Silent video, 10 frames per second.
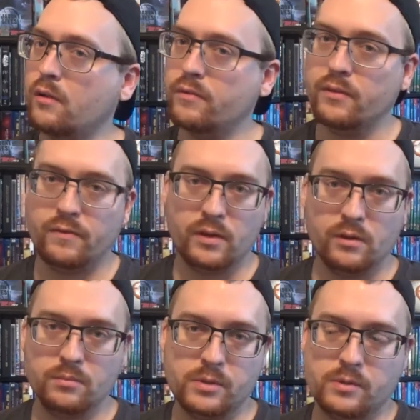of the
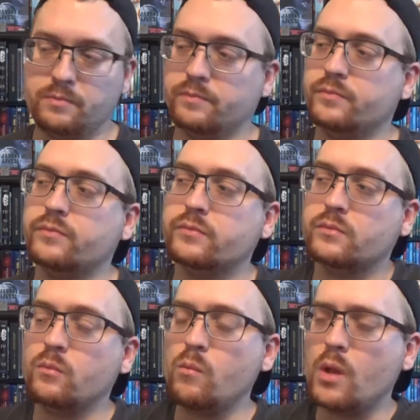films,
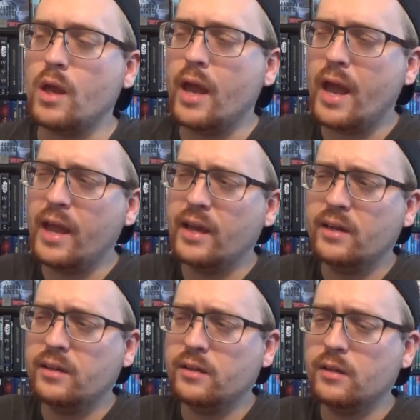
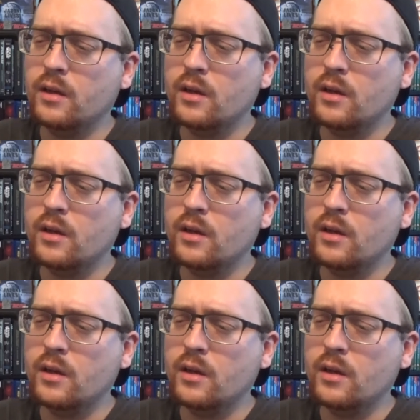and